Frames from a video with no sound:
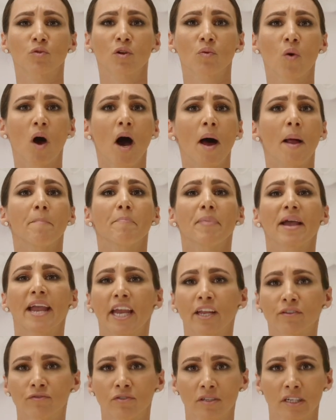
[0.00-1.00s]
we want
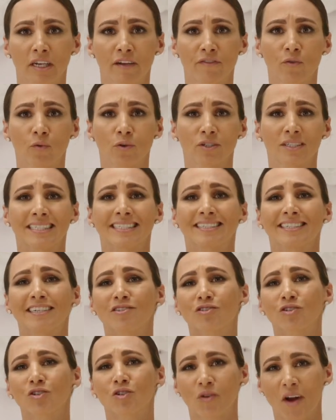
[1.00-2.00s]
pain relief or to
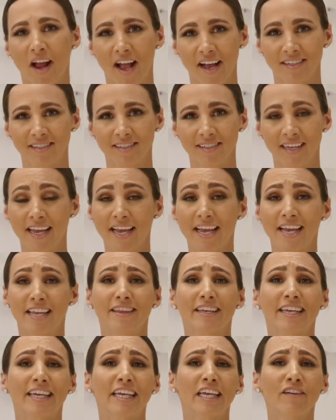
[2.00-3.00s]
de-stress. In
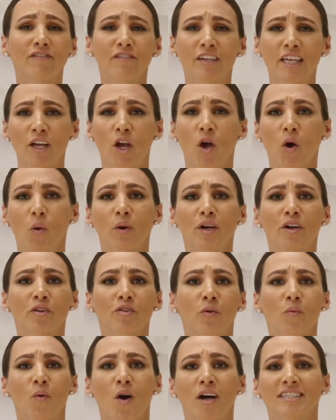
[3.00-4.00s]
the evening, we
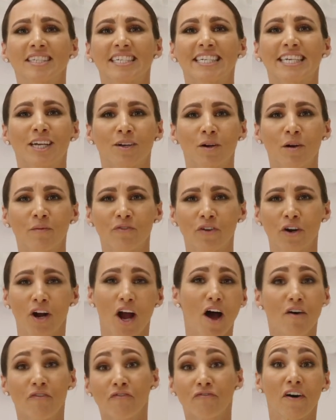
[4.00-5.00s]
either want to gear up for
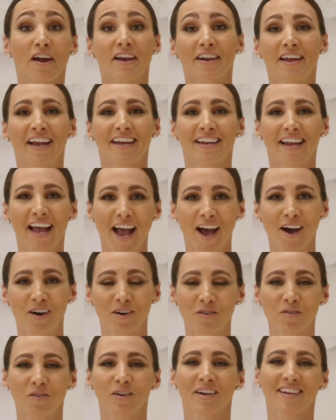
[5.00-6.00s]
a fun night
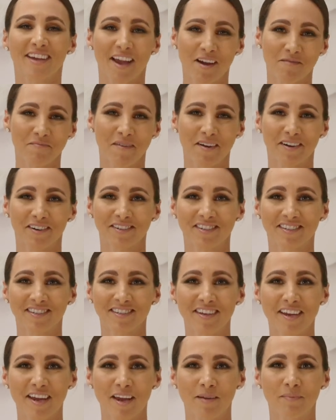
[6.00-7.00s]
out or get better
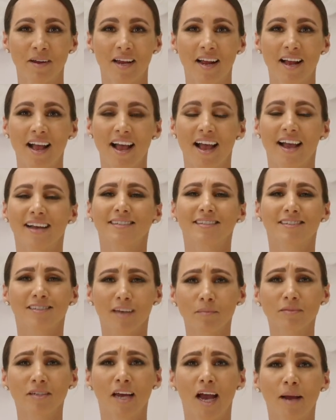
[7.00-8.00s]
sleep. And
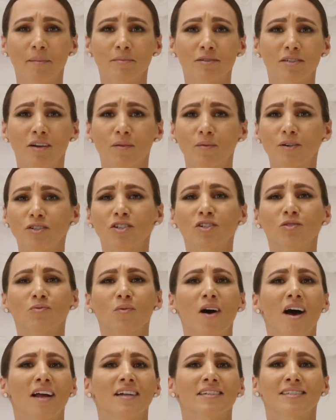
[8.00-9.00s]
sometimes we just
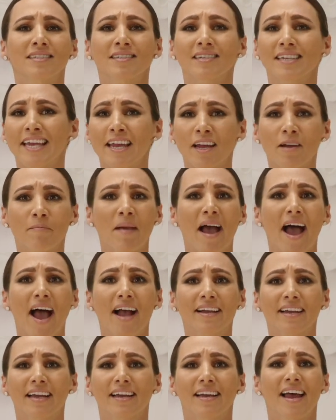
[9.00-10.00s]
want to kick
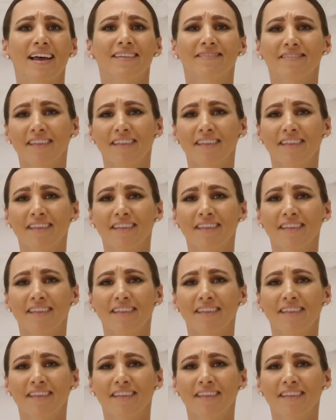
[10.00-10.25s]
back and